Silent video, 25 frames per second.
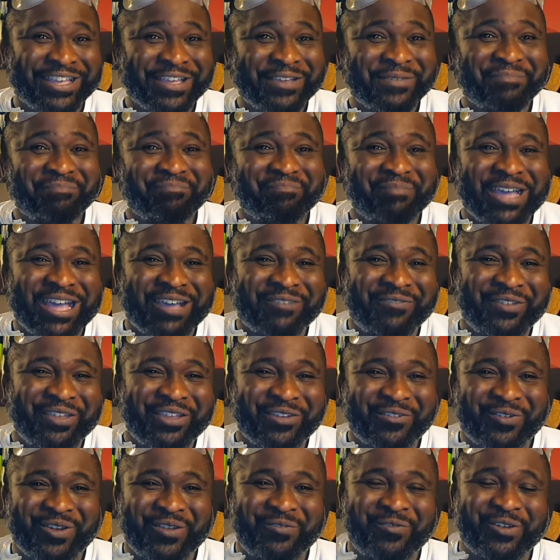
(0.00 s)
Mafia
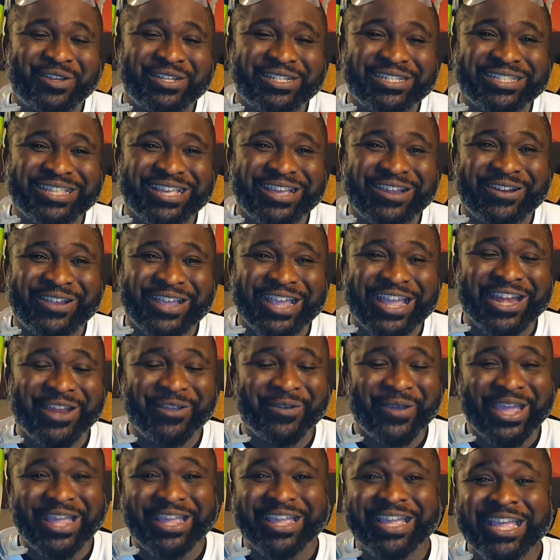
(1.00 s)
reference there.
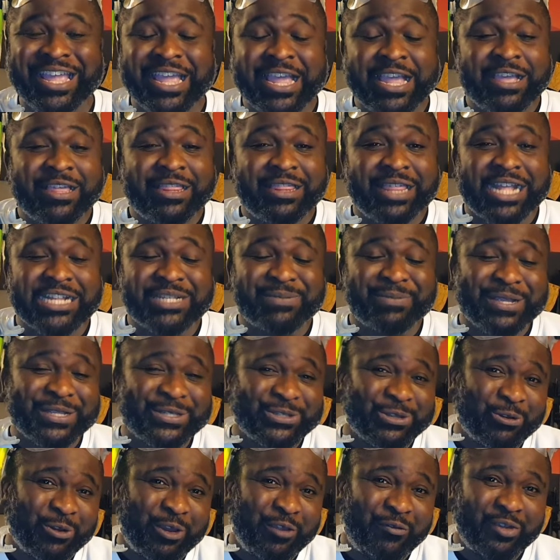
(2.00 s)
Anyway, that's my
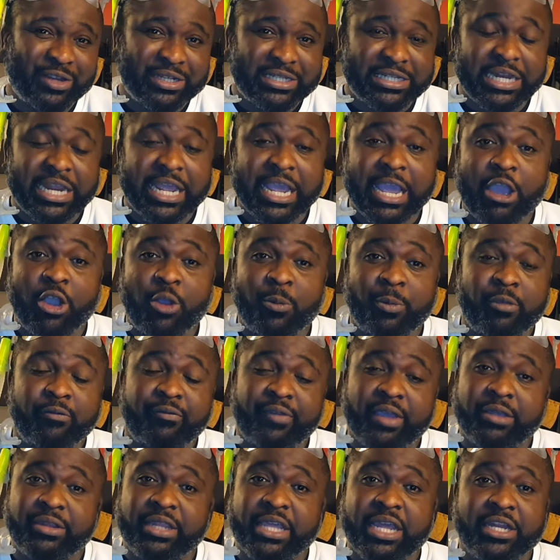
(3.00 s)
story for today. I hope you
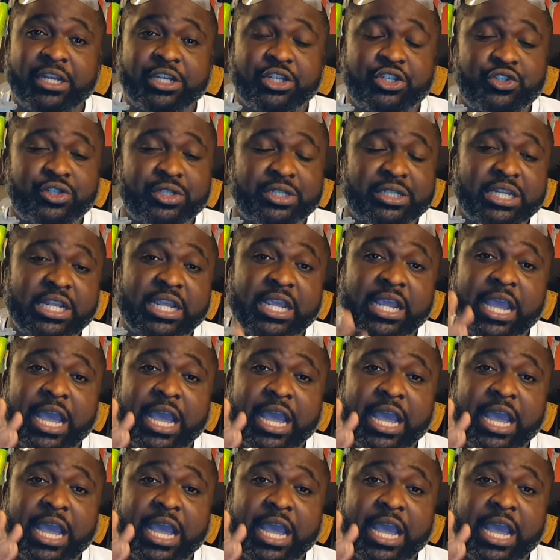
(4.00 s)
found that interesting.